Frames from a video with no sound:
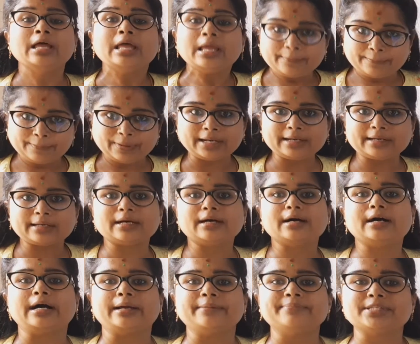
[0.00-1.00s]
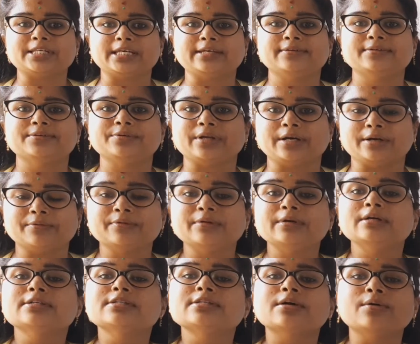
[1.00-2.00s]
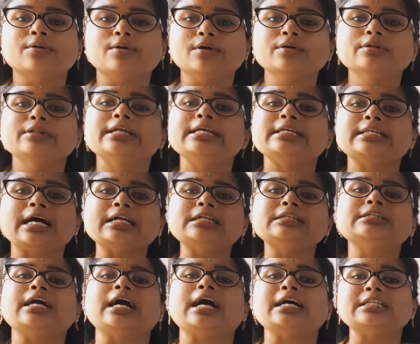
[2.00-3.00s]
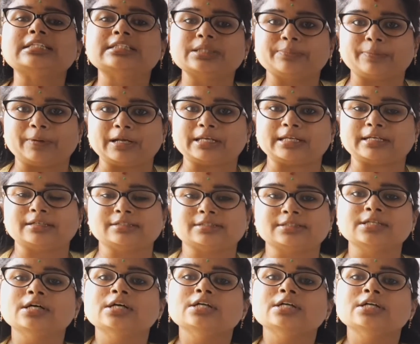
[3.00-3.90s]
But I'm saying you now. So these are charged particles.